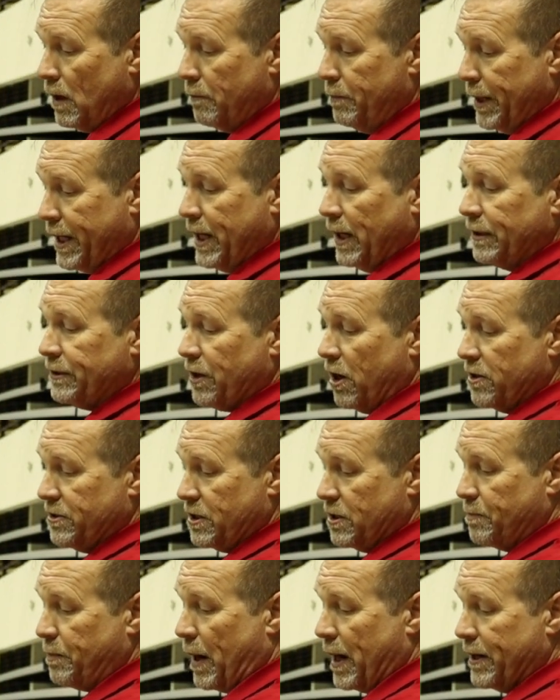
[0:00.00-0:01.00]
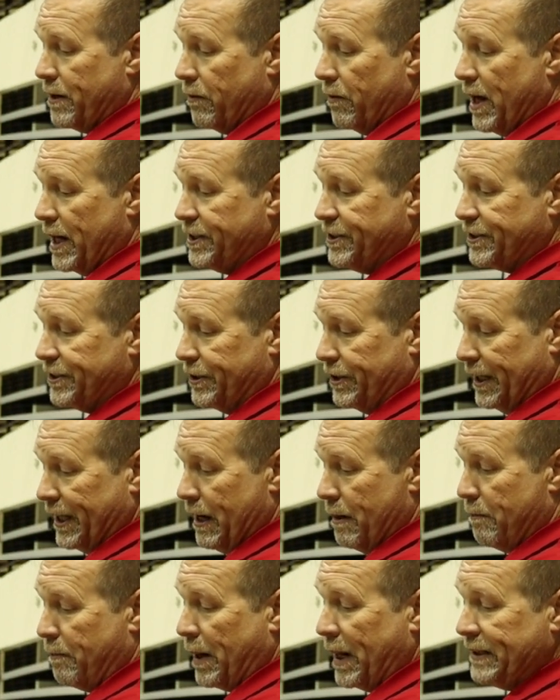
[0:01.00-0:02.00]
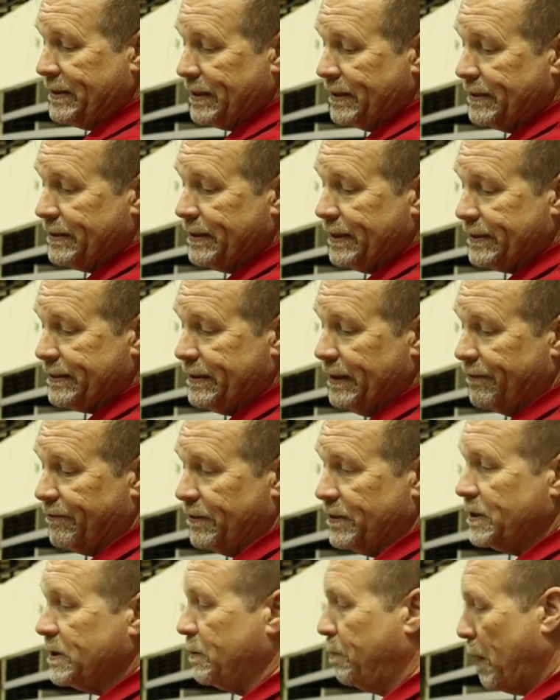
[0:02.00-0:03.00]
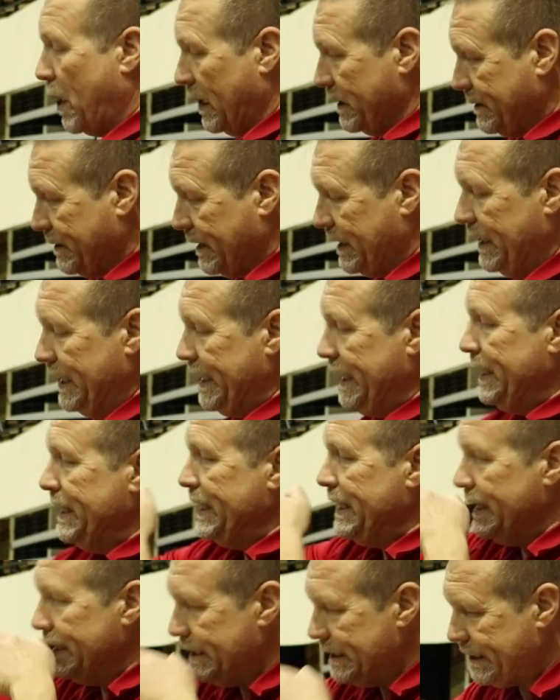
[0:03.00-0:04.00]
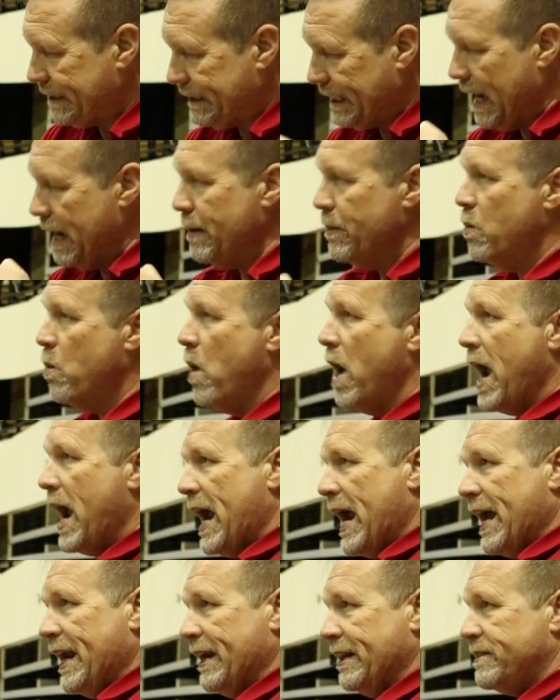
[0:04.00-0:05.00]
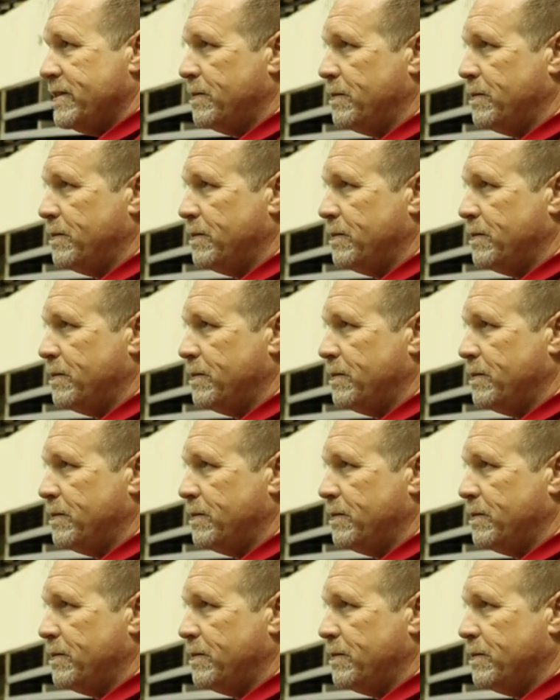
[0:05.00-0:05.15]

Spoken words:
Because ours is bidirectional and it bites in 6 different spots cleanly the same way, and